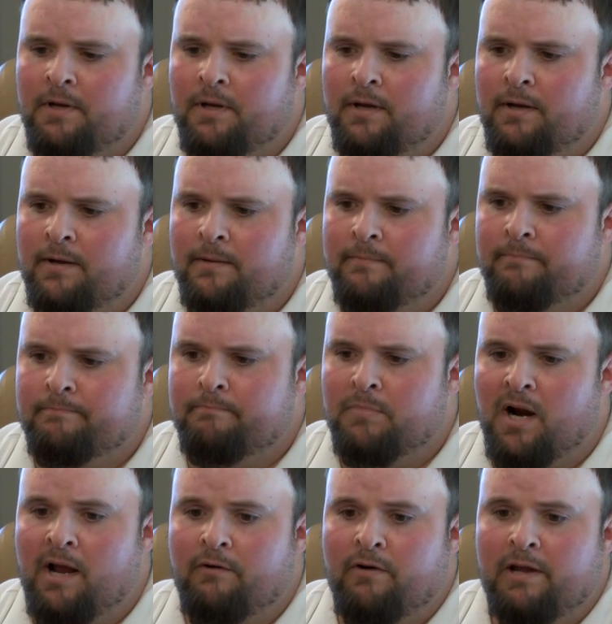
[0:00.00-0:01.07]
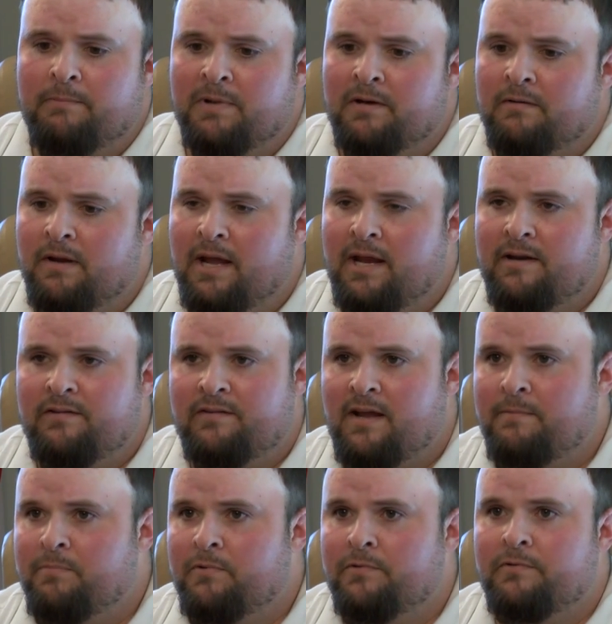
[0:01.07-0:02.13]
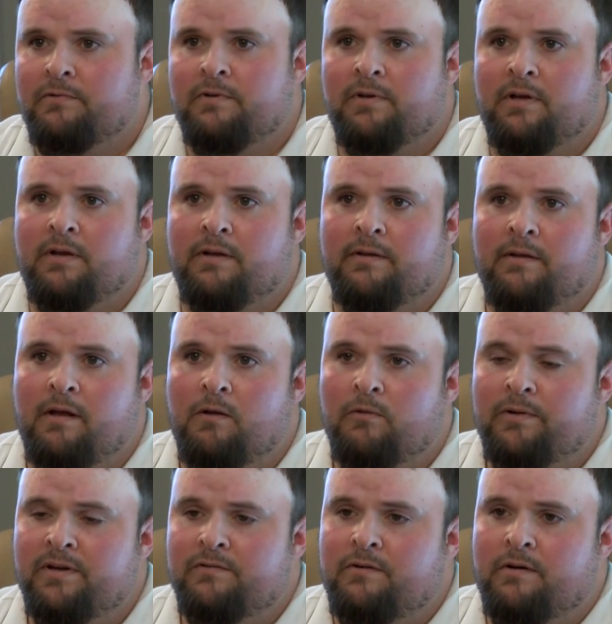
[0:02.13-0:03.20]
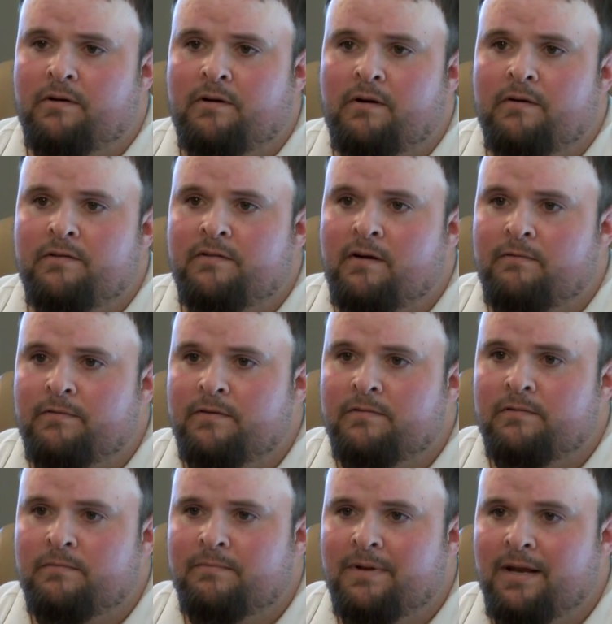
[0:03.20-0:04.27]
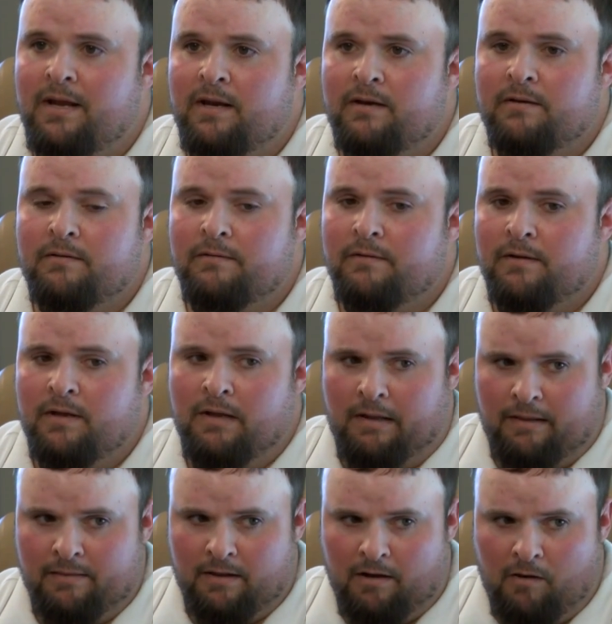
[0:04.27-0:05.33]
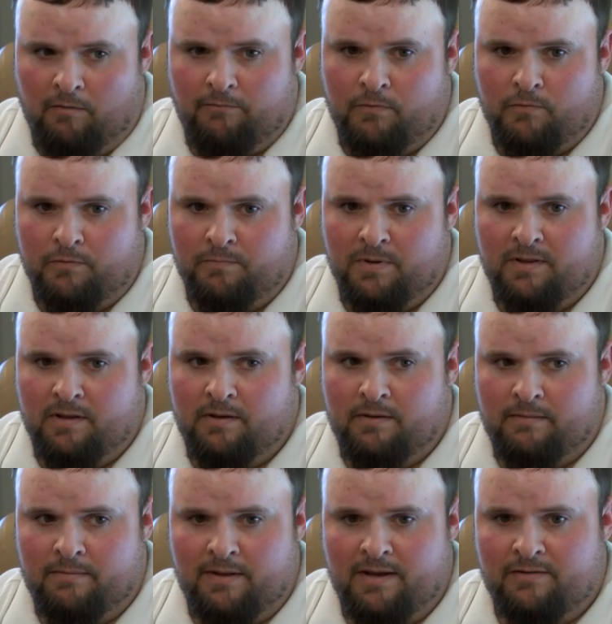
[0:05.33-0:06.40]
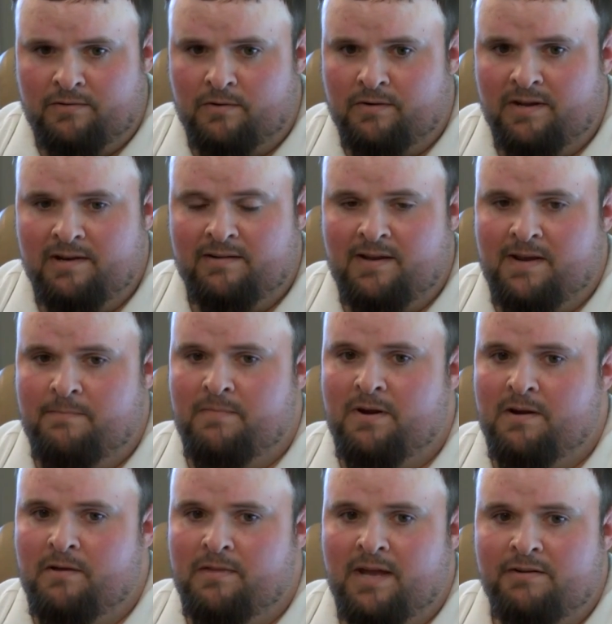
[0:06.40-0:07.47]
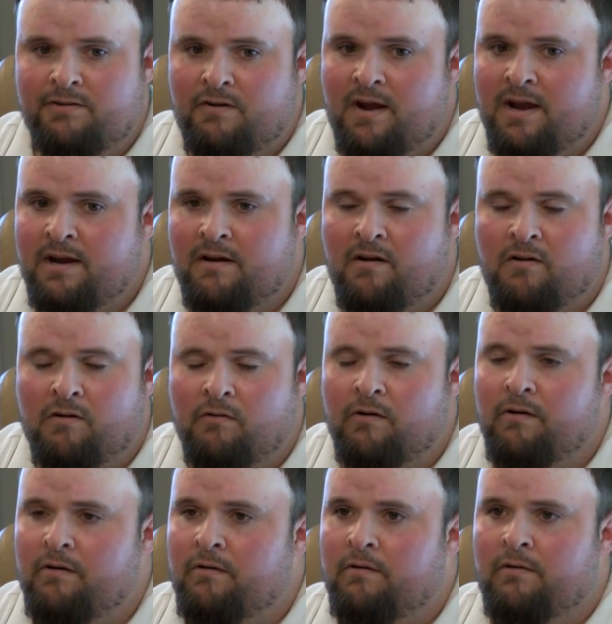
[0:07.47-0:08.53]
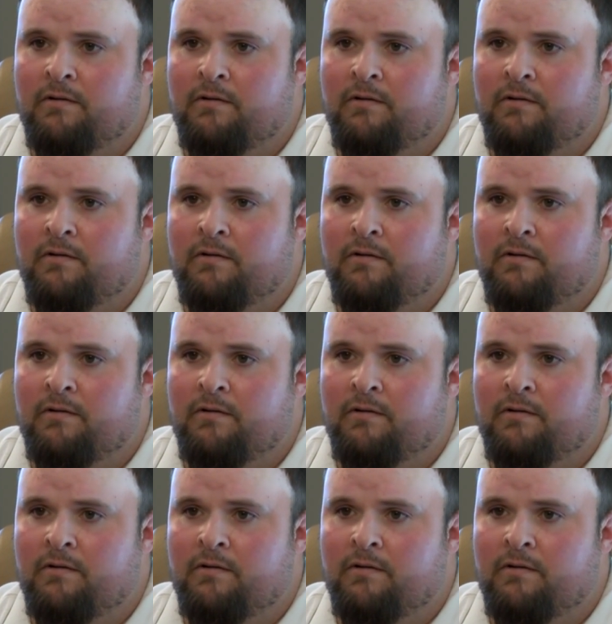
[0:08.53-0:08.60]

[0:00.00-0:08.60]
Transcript: Brian Rickman, Eddie Staples, the whole district attorney's office, and the law enforcement, the SRT team, you know, they train hard